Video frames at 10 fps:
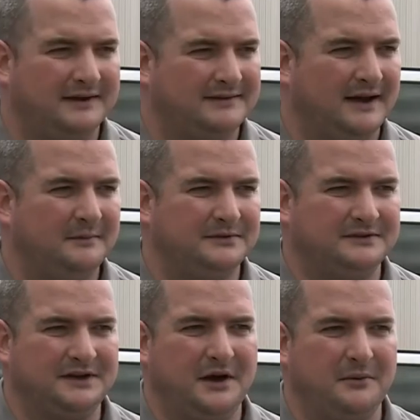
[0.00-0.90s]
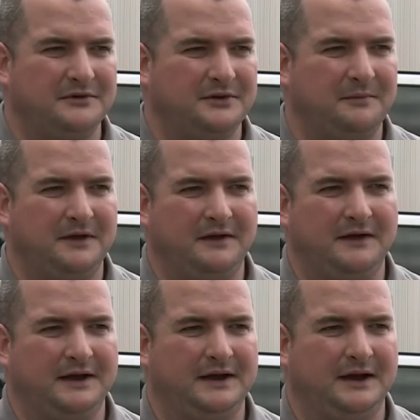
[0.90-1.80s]
lot of times it's cut with something
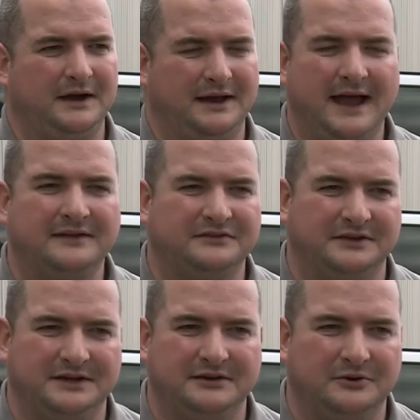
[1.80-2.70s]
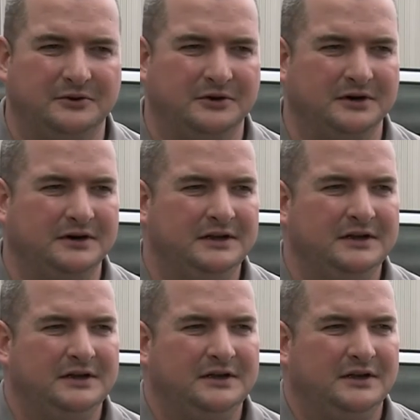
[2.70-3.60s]
like uh, gasoline or
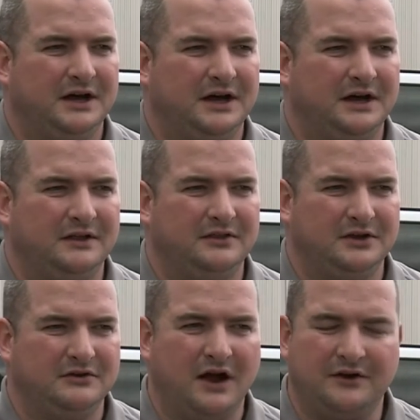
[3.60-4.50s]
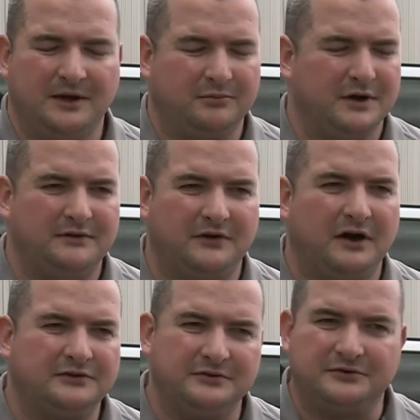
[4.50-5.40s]
uh, the ground up red
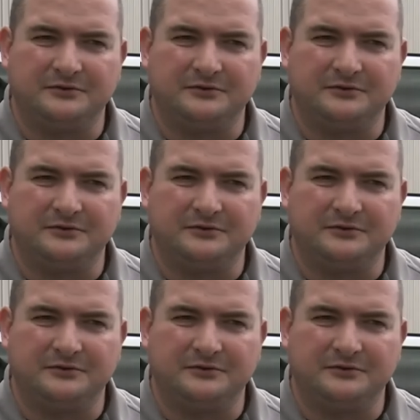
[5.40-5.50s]
phosphorus